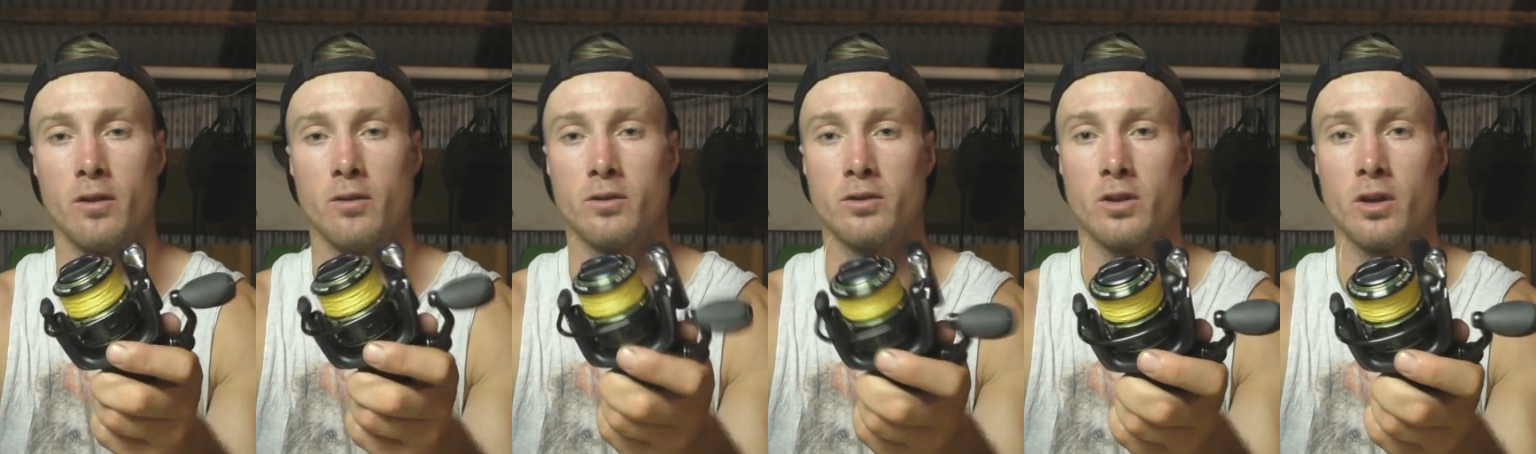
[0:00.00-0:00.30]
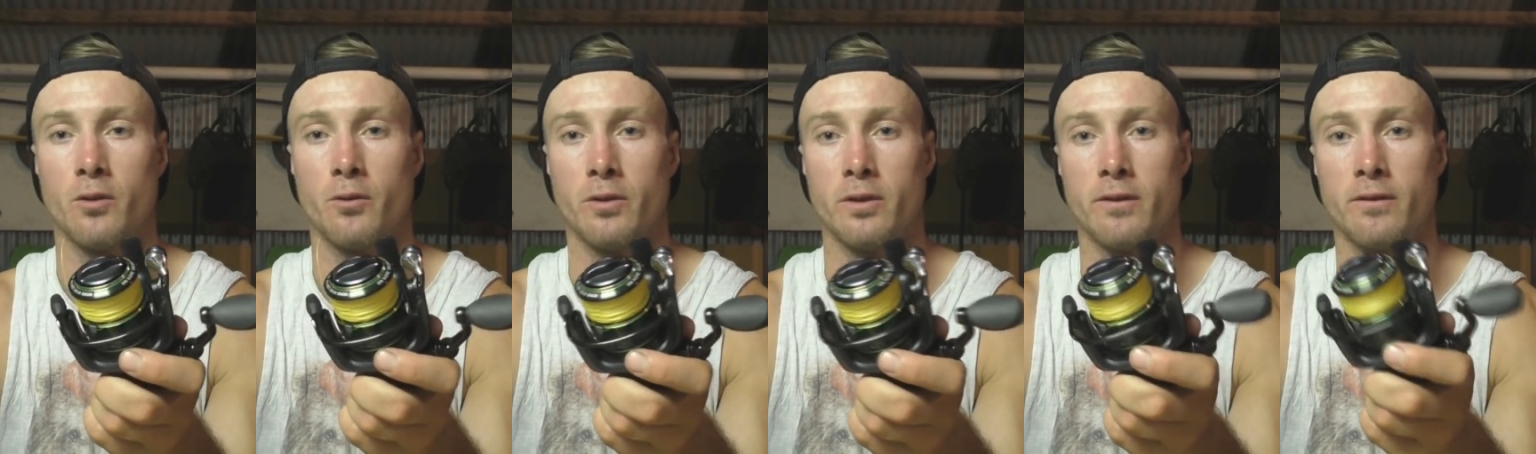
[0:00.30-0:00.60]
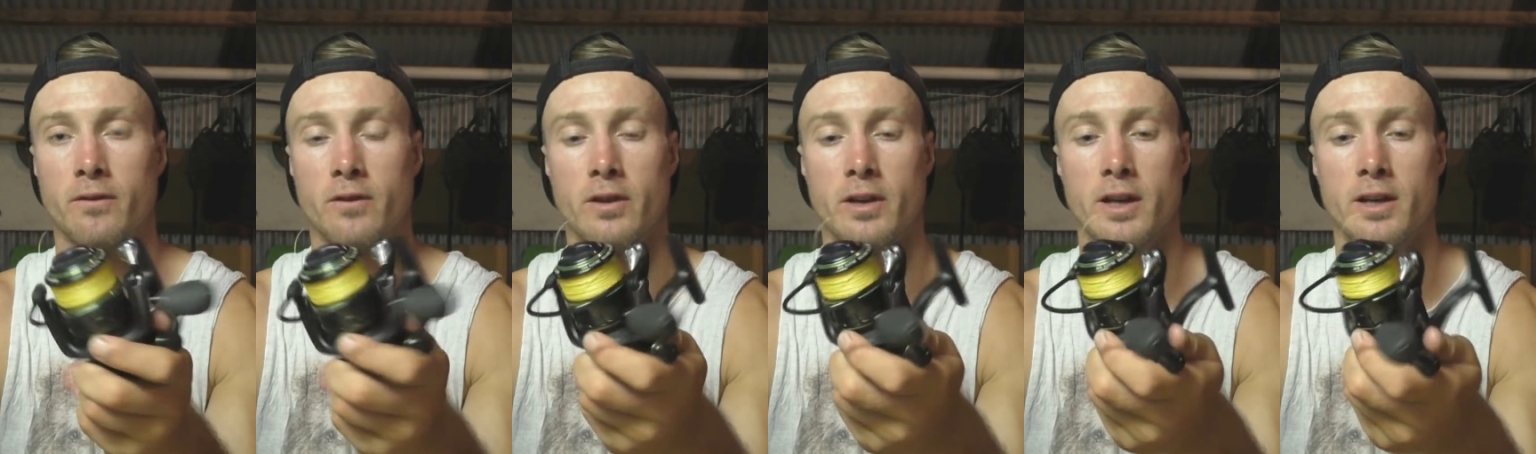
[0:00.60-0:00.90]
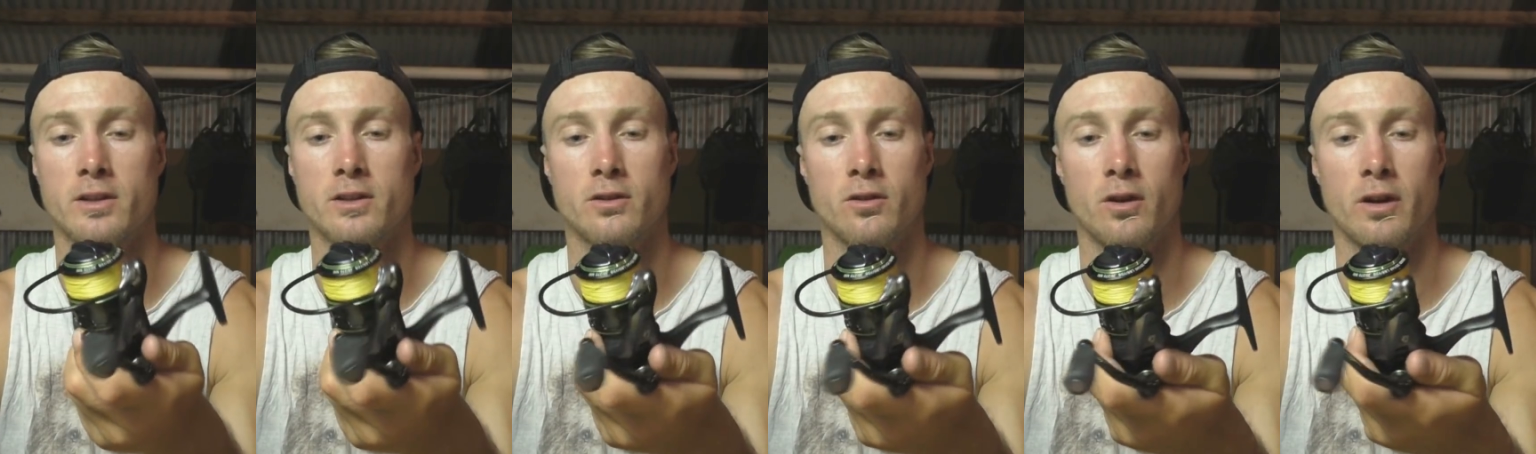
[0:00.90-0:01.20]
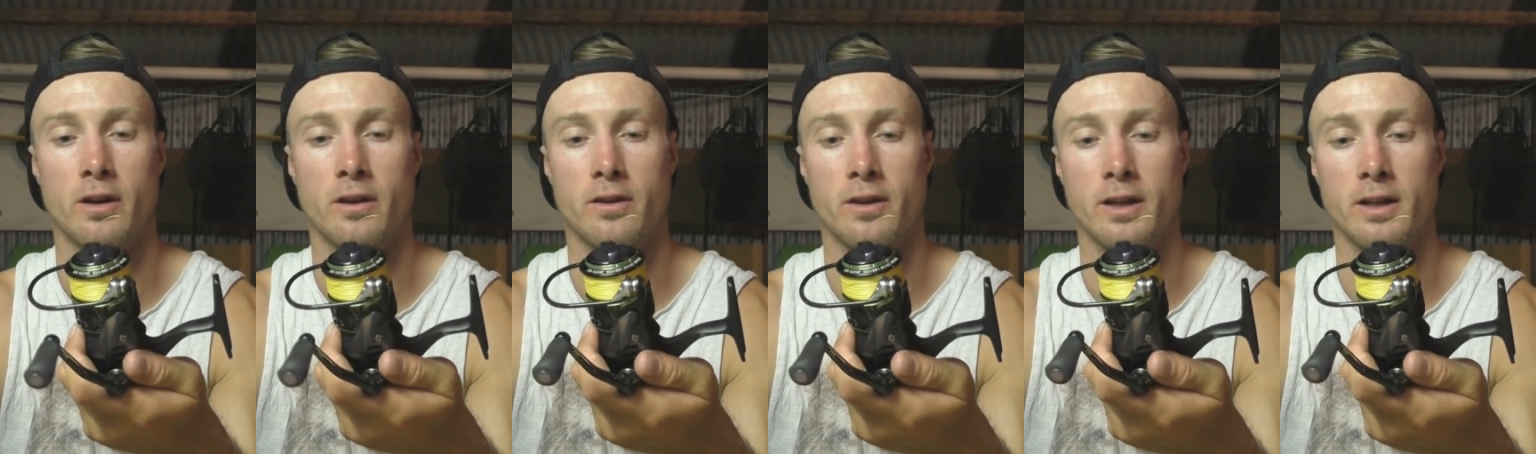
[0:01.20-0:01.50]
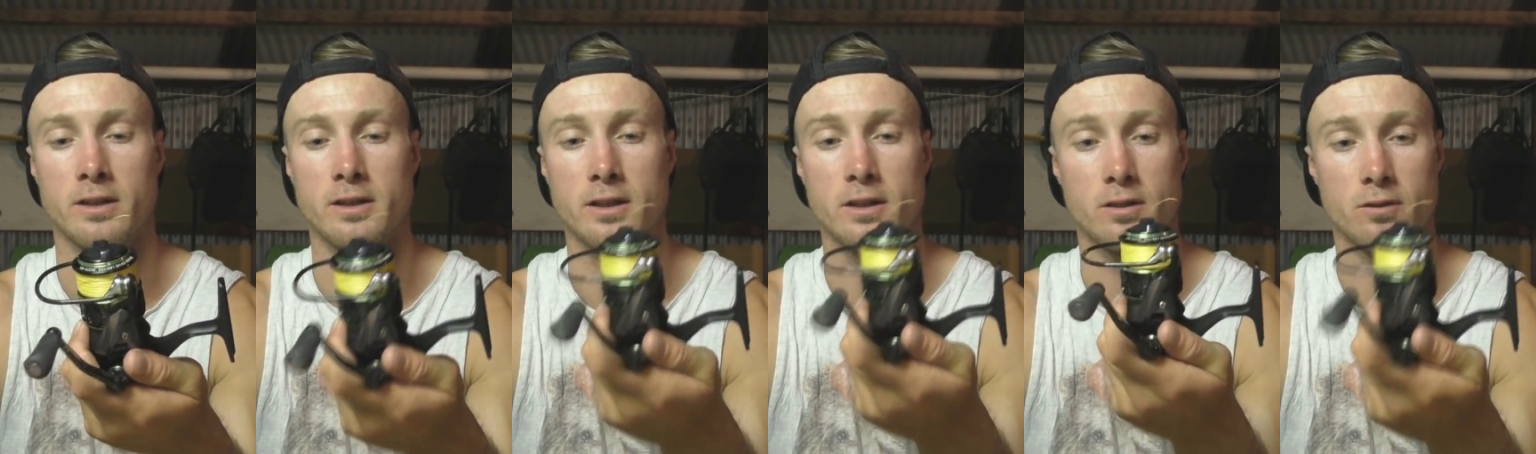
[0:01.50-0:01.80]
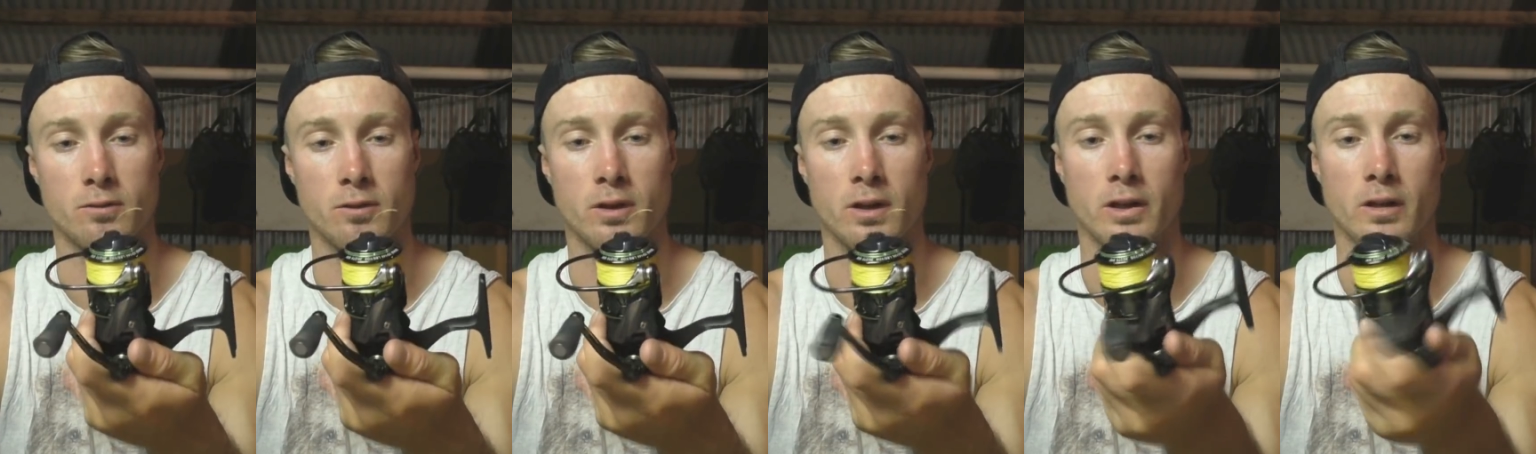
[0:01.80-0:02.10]
and also with the finesse side of things,
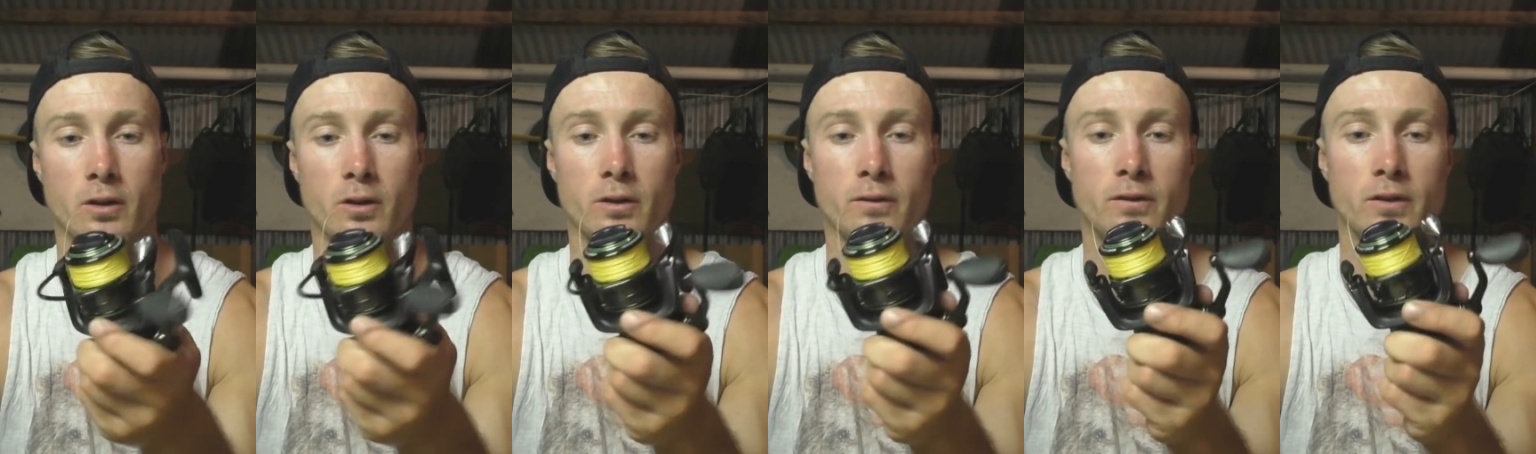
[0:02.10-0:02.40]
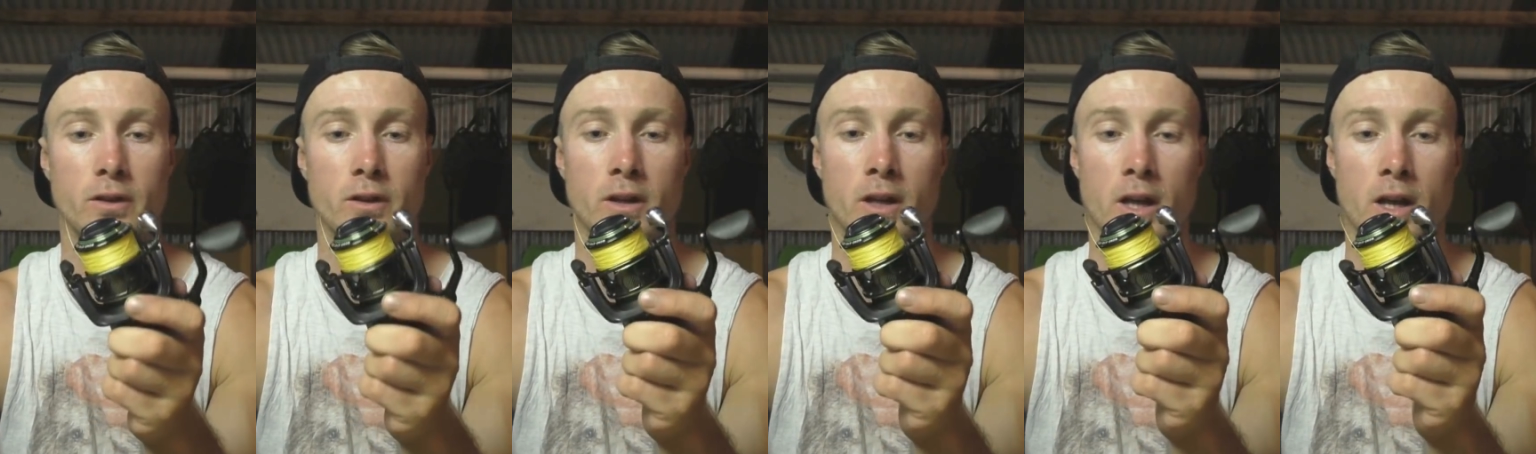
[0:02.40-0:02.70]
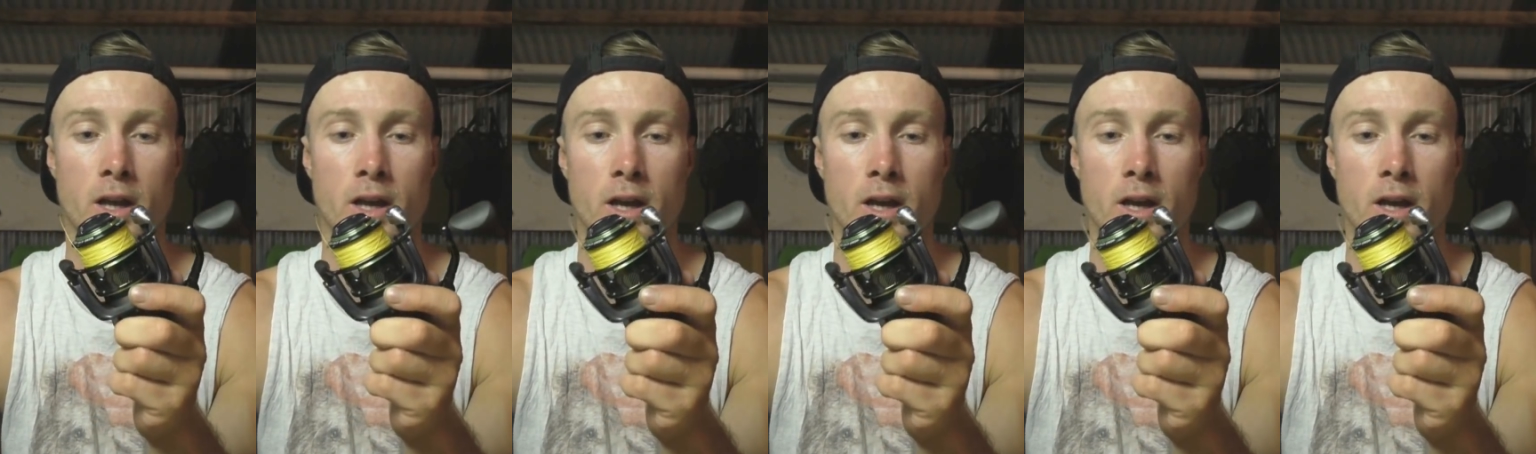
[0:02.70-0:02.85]
it's really good for